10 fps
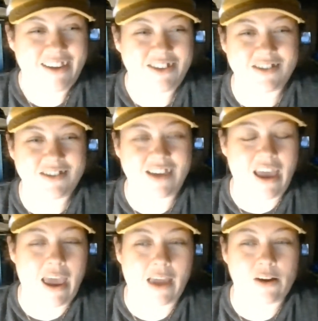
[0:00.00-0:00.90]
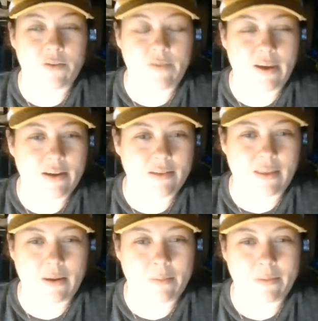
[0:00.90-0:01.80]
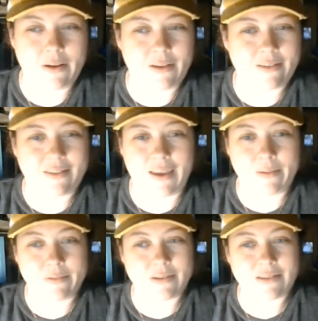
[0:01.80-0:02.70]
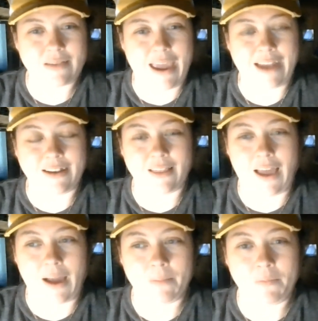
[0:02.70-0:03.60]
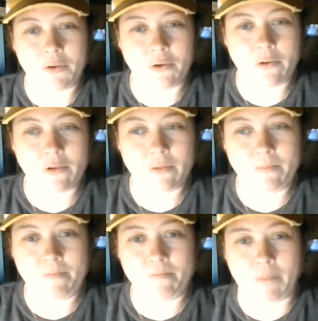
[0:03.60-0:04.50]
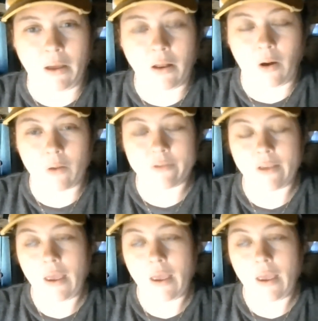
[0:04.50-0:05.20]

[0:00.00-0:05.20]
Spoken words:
just to aggravate them because they was acting like pure buttholes.